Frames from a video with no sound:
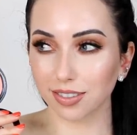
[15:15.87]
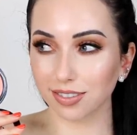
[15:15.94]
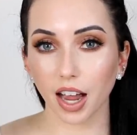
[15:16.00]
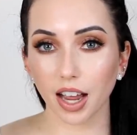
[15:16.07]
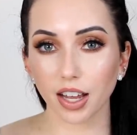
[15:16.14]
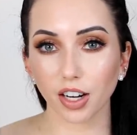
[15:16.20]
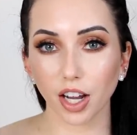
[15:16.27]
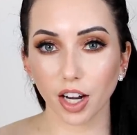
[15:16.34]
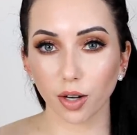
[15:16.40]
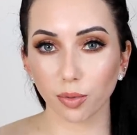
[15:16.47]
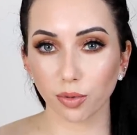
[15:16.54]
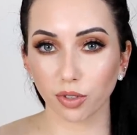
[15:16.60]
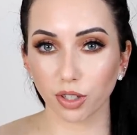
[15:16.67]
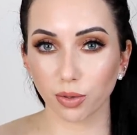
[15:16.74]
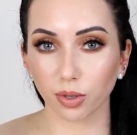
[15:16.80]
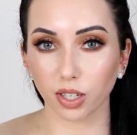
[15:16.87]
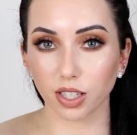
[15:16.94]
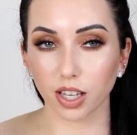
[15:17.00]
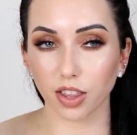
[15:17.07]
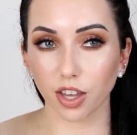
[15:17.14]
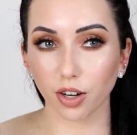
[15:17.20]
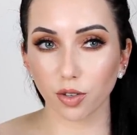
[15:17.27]
I had high hopes for this one
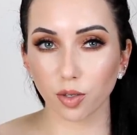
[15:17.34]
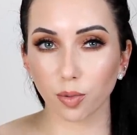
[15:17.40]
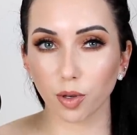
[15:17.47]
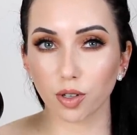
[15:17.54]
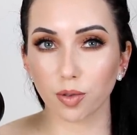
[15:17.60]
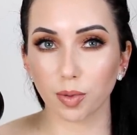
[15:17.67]
because I thought it was supposed